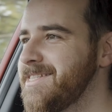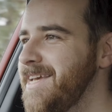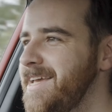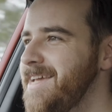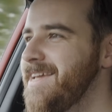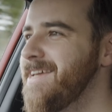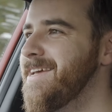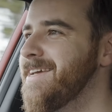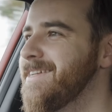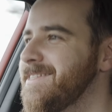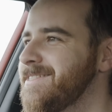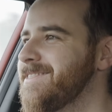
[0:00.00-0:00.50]

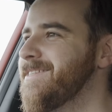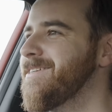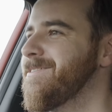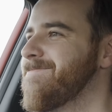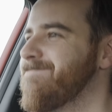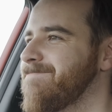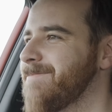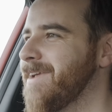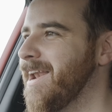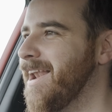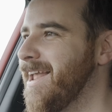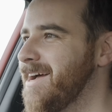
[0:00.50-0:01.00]
T is the
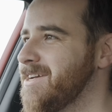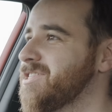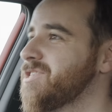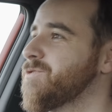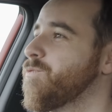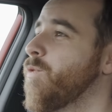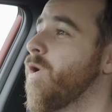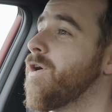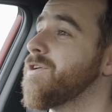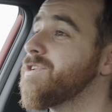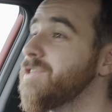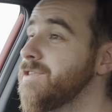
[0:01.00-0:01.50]
class
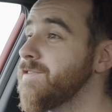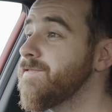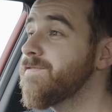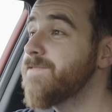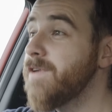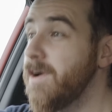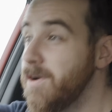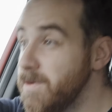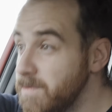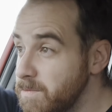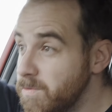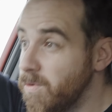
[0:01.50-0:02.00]
SWAT at the
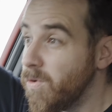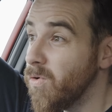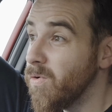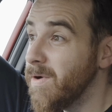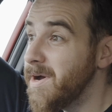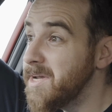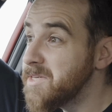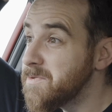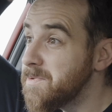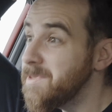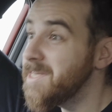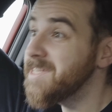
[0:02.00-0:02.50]
front,
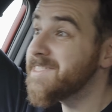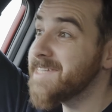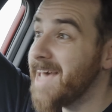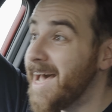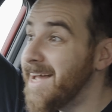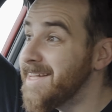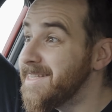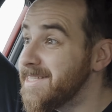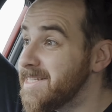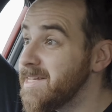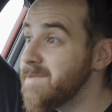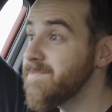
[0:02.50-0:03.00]
always with its
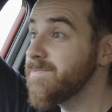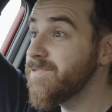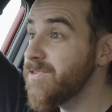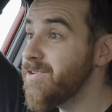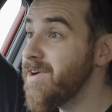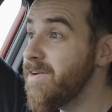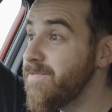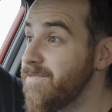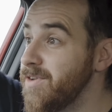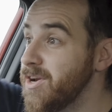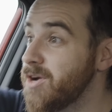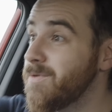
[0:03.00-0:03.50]
hands up for
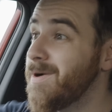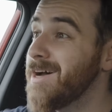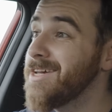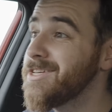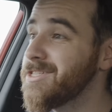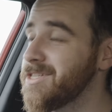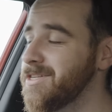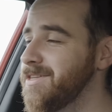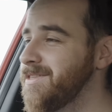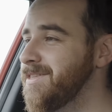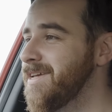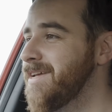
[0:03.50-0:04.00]
every
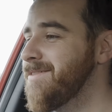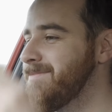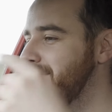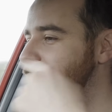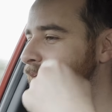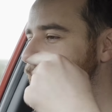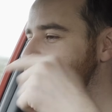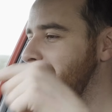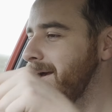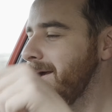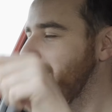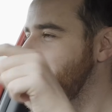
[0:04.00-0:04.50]
question, then
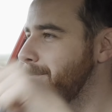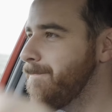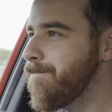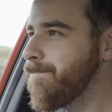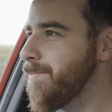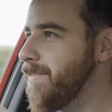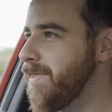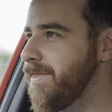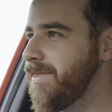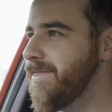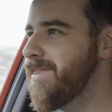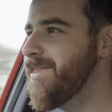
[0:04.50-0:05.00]

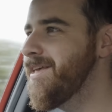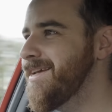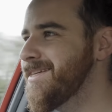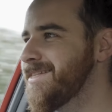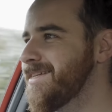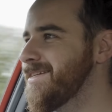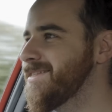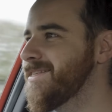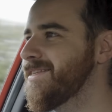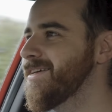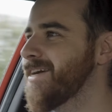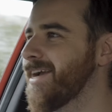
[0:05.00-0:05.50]
this
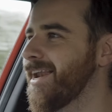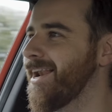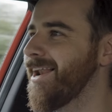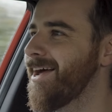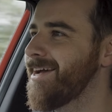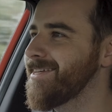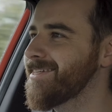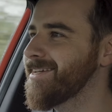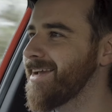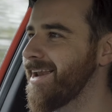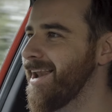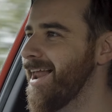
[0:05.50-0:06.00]
is the
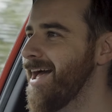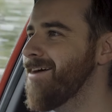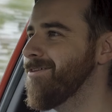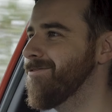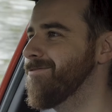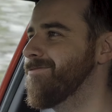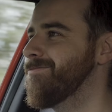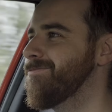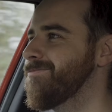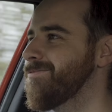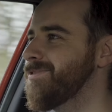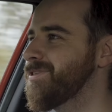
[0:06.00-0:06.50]
class clown.